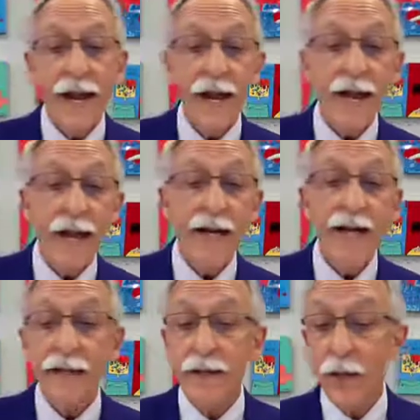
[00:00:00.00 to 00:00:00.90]

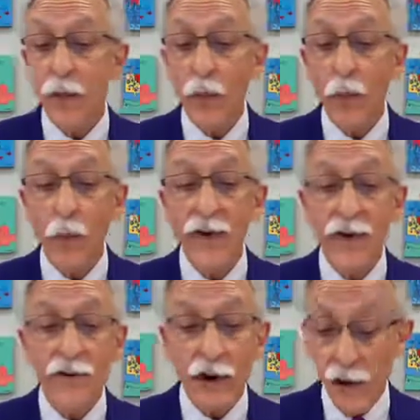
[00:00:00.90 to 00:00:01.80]
And we
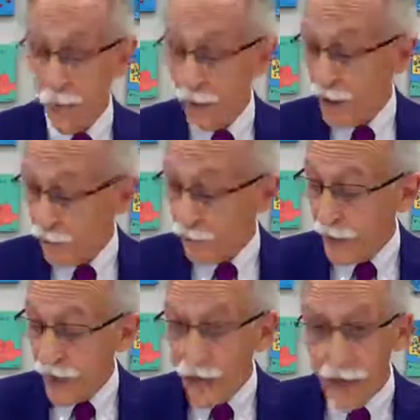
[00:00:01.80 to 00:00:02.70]
did write a book,
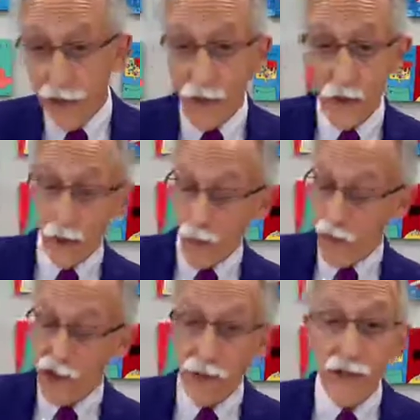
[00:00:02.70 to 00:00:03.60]
and we
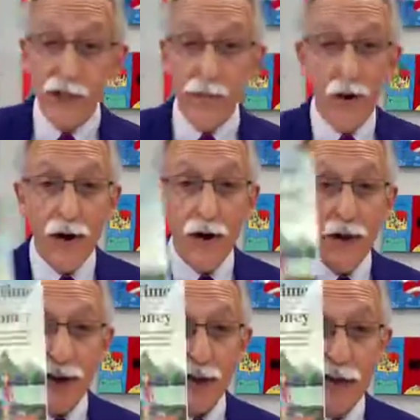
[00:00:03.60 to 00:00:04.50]
should be smart enough
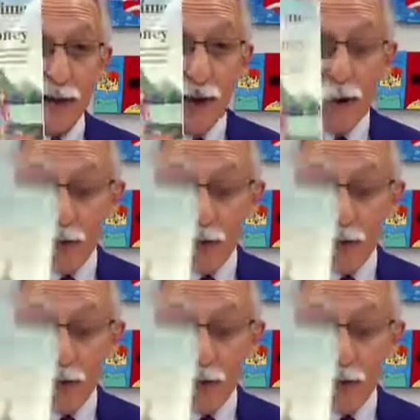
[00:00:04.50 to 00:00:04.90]
to actually hold